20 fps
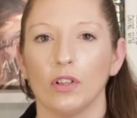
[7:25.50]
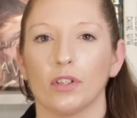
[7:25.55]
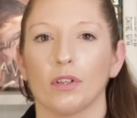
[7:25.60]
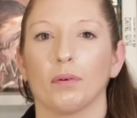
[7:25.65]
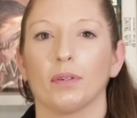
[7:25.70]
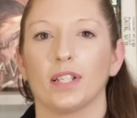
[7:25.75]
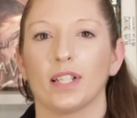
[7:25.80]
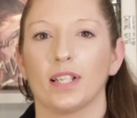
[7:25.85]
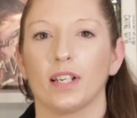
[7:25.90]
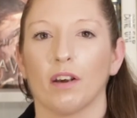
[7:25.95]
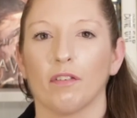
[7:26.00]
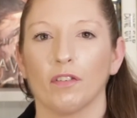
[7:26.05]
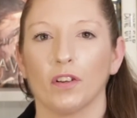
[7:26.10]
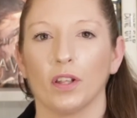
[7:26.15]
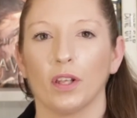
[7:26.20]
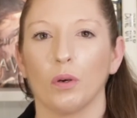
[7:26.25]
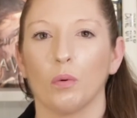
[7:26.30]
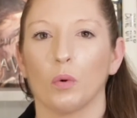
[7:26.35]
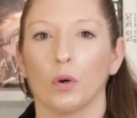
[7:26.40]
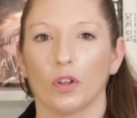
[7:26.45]
So it's
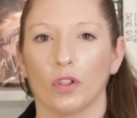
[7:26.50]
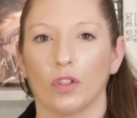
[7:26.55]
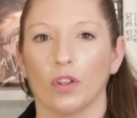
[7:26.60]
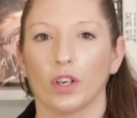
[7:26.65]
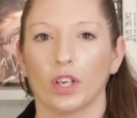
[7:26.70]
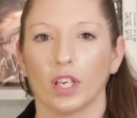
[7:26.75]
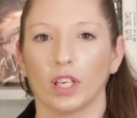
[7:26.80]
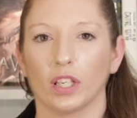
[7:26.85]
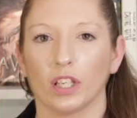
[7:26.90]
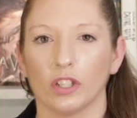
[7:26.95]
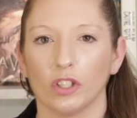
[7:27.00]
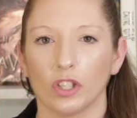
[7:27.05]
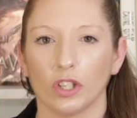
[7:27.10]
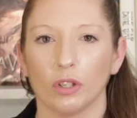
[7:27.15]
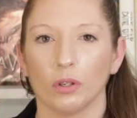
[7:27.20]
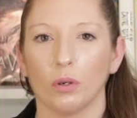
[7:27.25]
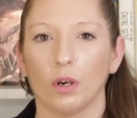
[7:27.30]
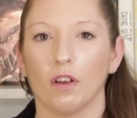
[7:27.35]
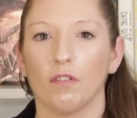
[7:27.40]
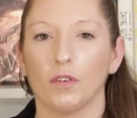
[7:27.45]
definitely worth looking
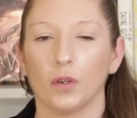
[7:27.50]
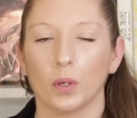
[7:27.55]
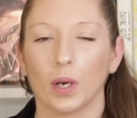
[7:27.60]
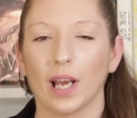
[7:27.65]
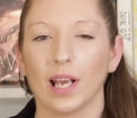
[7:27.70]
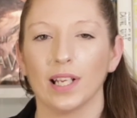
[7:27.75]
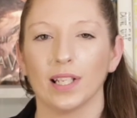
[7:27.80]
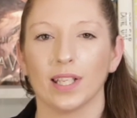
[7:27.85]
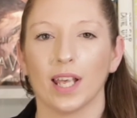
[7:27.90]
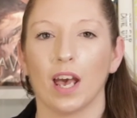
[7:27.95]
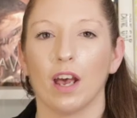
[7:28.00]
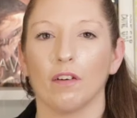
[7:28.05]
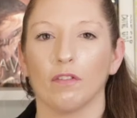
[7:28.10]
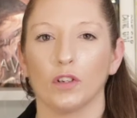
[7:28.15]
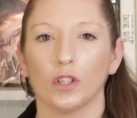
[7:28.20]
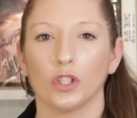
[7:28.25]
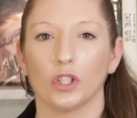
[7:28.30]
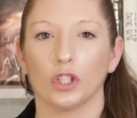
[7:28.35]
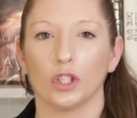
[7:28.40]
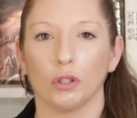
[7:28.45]
into. If you guys
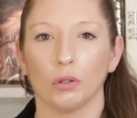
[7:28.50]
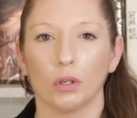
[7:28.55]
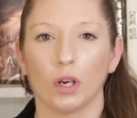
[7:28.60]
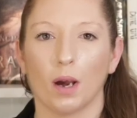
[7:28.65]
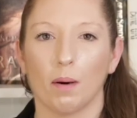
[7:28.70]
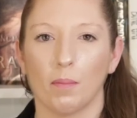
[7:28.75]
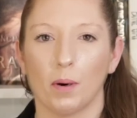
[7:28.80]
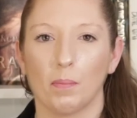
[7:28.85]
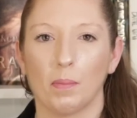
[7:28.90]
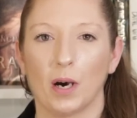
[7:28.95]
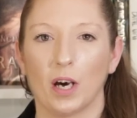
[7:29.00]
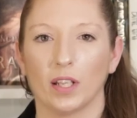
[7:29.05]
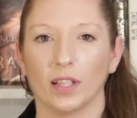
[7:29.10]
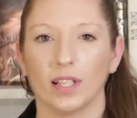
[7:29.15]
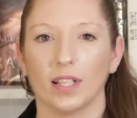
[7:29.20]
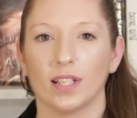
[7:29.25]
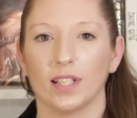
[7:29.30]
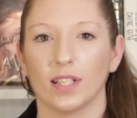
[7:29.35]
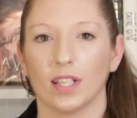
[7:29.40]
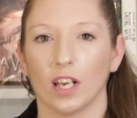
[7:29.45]
ever do come
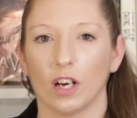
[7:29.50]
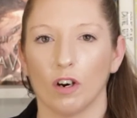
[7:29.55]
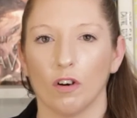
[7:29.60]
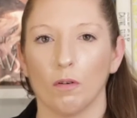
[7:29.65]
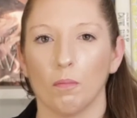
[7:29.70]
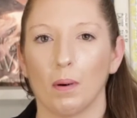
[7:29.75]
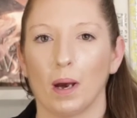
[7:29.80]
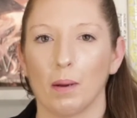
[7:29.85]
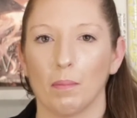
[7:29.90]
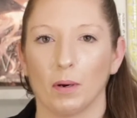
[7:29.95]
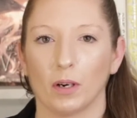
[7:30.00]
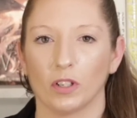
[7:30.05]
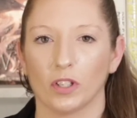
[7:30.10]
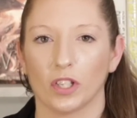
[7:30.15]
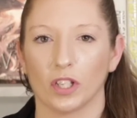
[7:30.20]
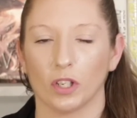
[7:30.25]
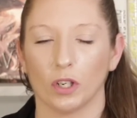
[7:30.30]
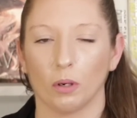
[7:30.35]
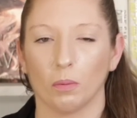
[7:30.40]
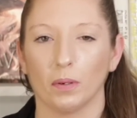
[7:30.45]
upon this sale by
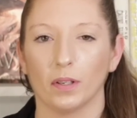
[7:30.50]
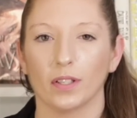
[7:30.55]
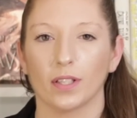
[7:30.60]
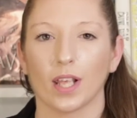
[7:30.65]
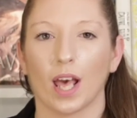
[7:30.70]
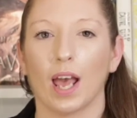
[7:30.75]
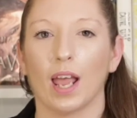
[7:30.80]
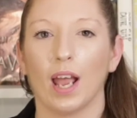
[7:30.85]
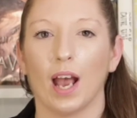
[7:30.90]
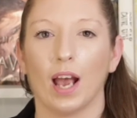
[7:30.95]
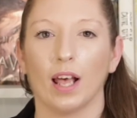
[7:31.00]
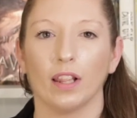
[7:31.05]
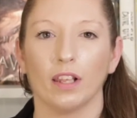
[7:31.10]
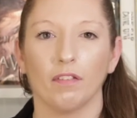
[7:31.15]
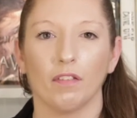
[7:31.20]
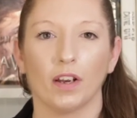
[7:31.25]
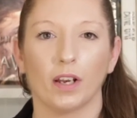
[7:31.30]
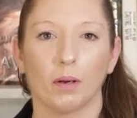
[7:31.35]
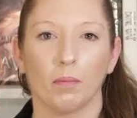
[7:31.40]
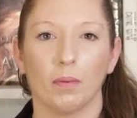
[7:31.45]
Barnes & Noble's, I
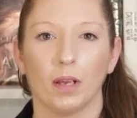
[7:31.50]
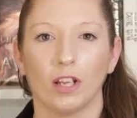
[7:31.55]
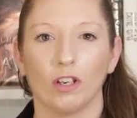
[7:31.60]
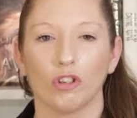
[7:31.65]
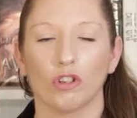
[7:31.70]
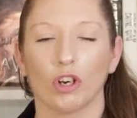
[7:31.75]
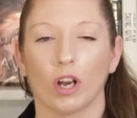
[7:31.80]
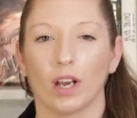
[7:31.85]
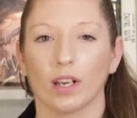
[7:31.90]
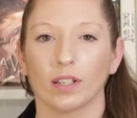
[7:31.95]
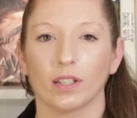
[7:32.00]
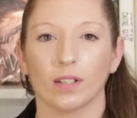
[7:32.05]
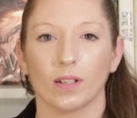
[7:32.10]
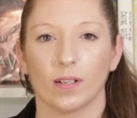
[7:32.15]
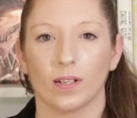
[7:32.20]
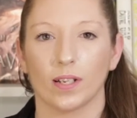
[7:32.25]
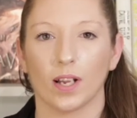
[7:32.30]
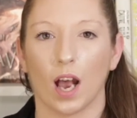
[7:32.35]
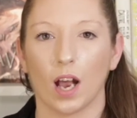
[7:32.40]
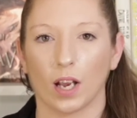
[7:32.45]
highly recommend trying to
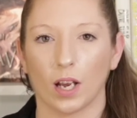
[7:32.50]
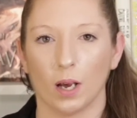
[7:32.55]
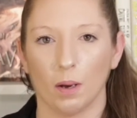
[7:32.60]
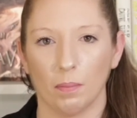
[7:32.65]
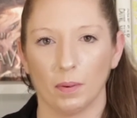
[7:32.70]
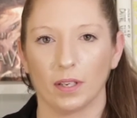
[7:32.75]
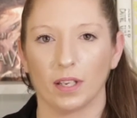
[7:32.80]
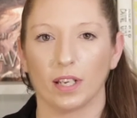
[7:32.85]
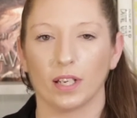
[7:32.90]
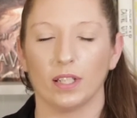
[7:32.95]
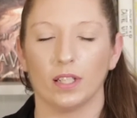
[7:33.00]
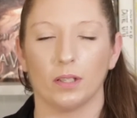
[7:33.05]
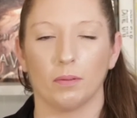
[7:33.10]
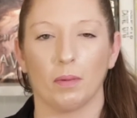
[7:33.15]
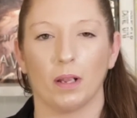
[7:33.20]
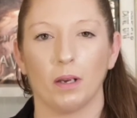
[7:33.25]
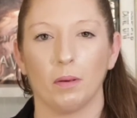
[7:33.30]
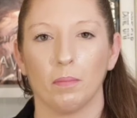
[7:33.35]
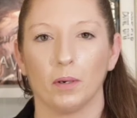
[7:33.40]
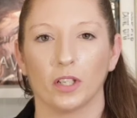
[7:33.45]
stock up and get as
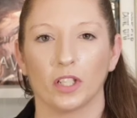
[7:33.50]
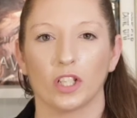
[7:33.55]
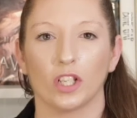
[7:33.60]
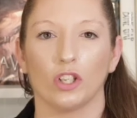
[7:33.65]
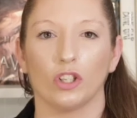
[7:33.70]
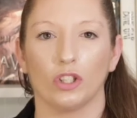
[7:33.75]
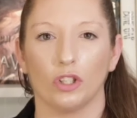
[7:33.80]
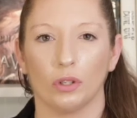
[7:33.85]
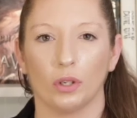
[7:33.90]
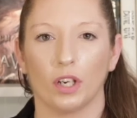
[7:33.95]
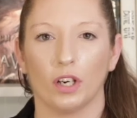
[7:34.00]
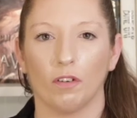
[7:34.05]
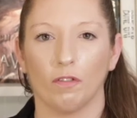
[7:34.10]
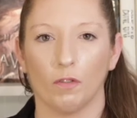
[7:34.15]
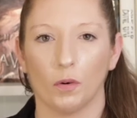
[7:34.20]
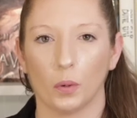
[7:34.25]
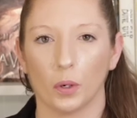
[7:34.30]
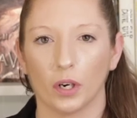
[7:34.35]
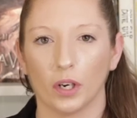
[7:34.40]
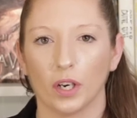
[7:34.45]
many books as you can
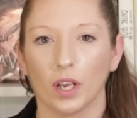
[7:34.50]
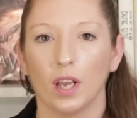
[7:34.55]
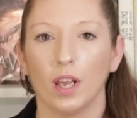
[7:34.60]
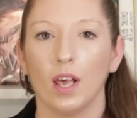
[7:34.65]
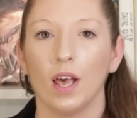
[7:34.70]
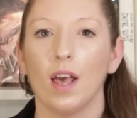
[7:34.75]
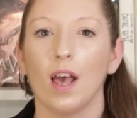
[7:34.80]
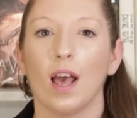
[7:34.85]
afford.